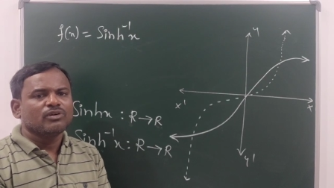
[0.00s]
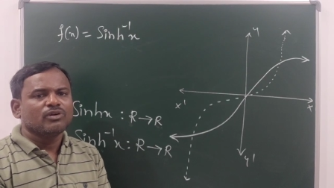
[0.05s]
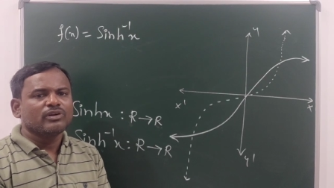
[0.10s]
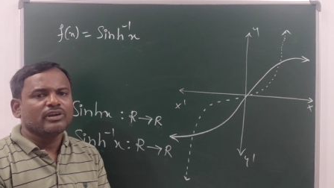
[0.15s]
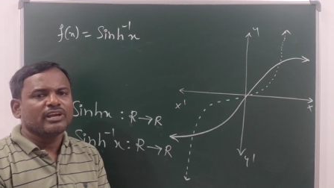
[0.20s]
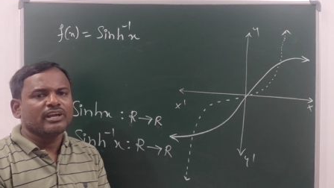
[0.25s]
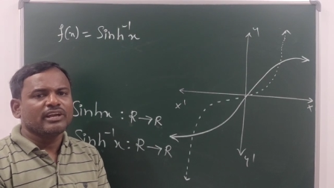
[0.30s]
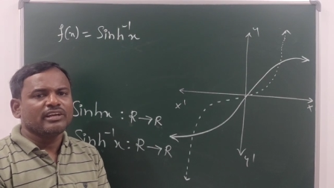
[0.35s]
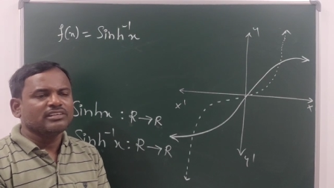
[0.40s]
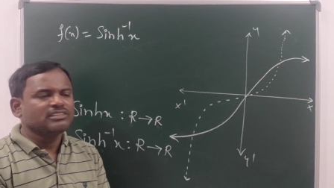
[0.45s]

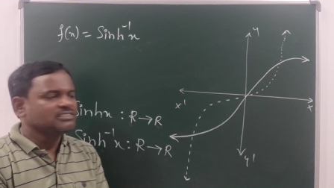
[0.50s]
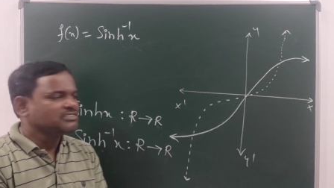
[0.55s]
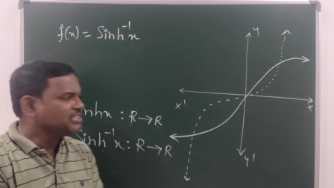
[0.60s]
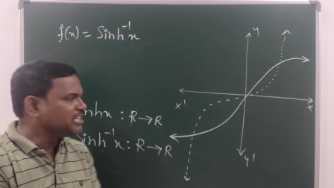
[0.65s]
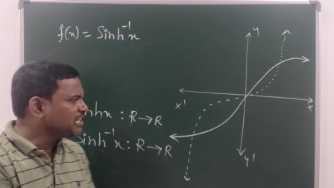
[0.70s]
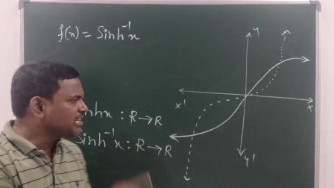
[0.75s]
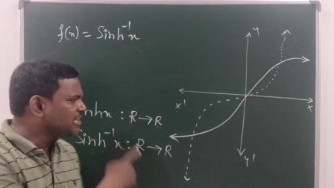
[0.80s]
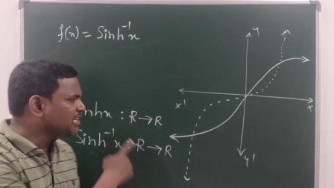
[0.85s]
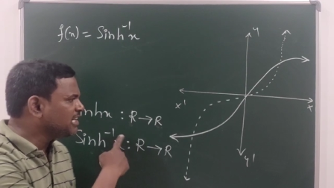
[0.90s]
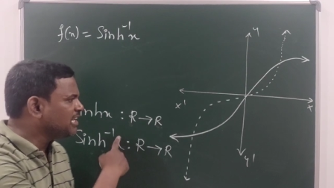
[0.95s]
Okay,
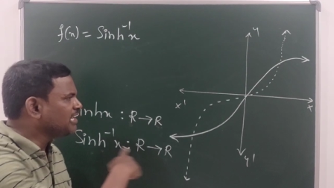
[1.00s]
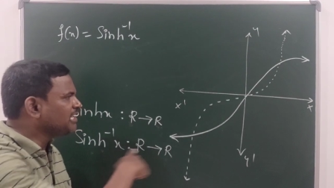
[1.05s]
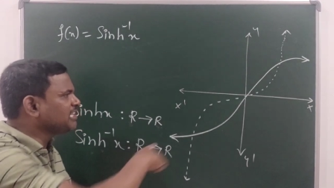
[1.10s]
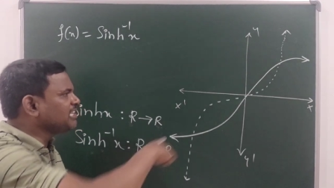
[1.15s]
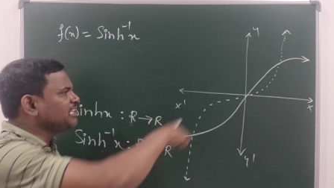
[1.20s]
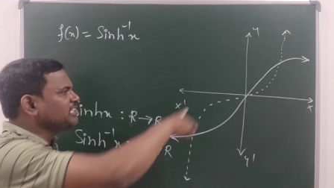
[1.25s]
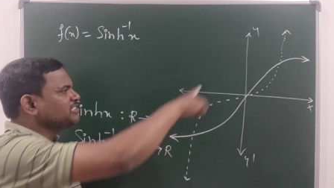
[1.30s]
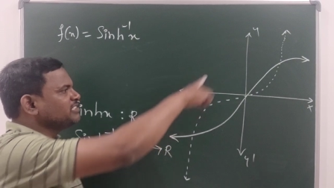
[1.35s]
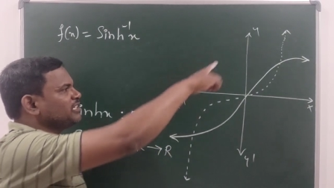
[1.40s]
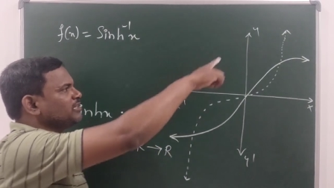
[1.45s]
strictly
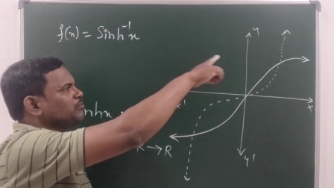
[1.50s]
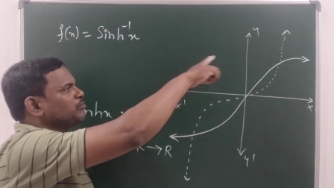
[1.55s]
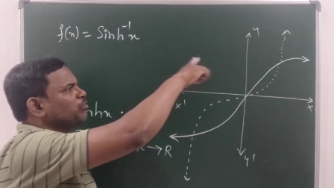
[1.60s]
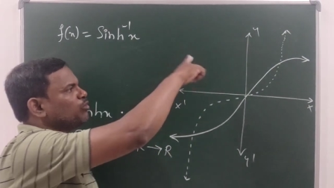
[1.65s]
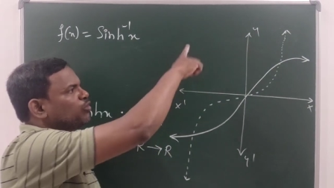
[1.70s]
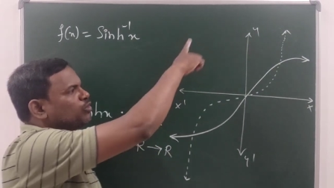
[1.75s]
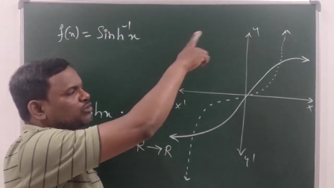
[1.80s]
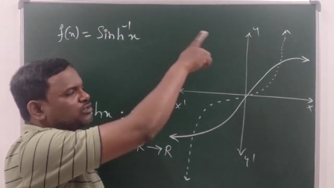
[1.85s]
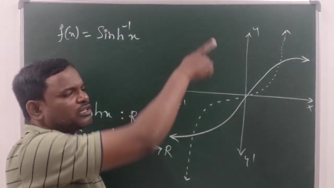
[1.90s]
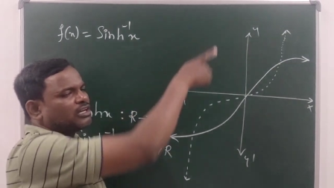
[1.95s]
increasing.
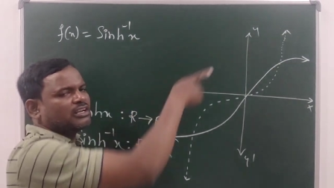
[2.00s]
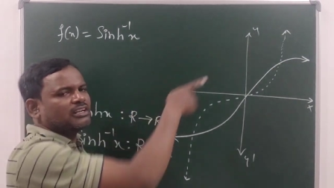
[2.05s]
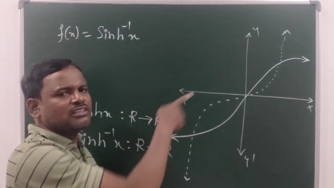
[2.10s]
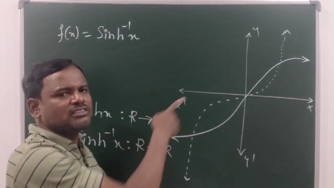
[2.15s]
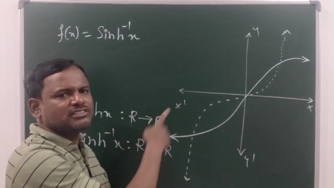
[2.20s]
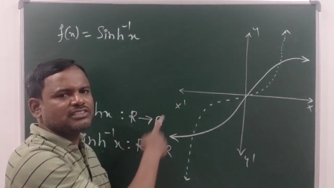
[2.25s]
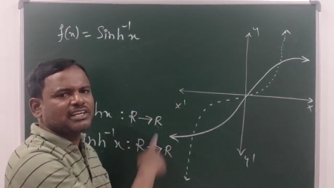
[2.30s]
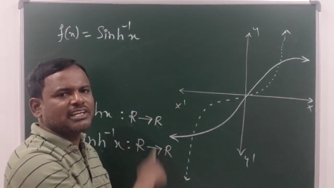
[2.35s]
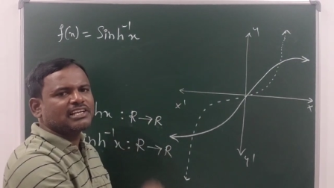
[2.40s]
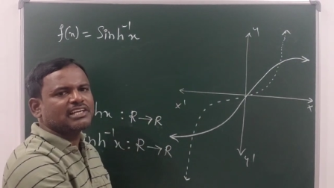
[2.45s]
Both
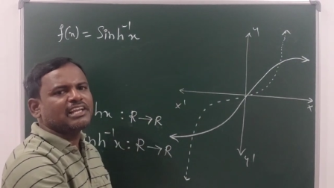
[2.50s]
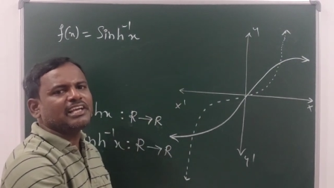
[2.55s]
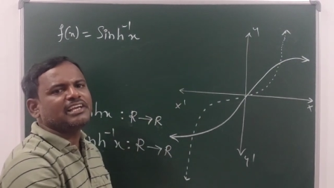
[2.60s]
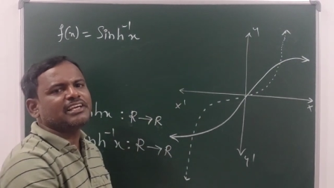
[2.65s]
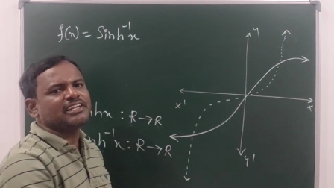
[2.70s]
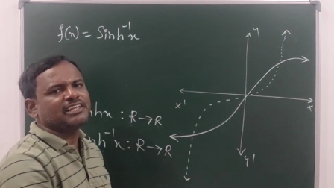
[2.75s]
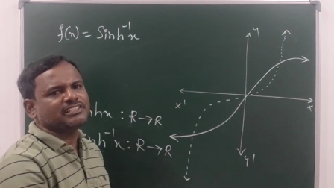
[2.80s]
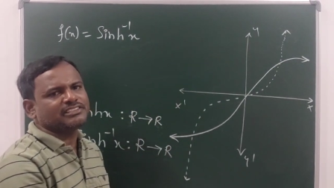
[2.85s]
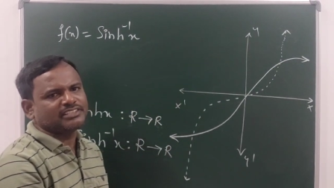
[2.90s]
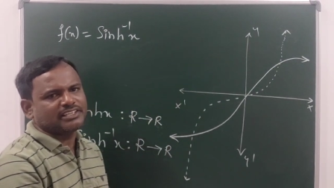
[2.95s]
are strictly
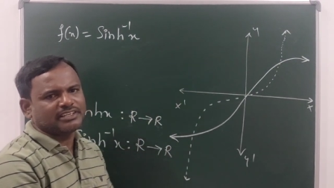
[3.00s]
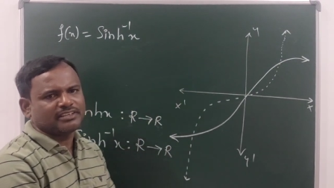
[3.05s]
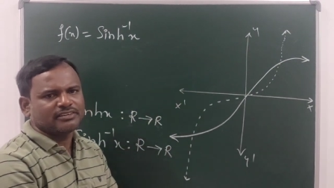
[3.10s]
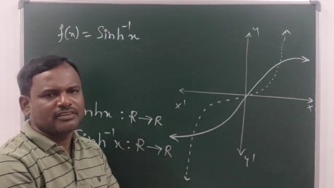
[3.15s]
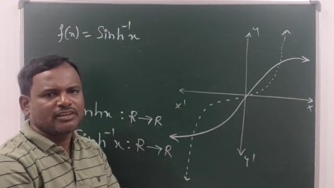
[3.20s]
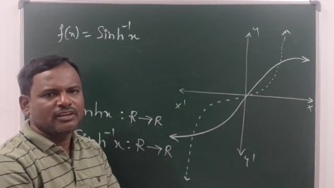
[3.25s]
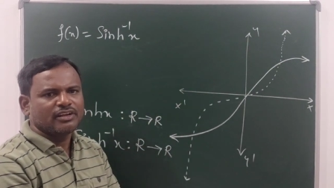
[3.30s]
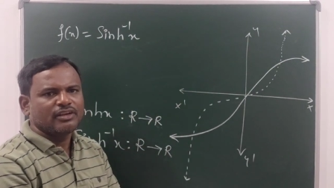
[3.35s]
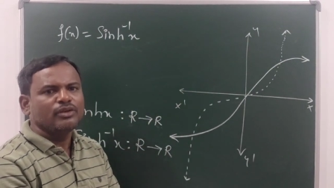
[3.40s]
increasing.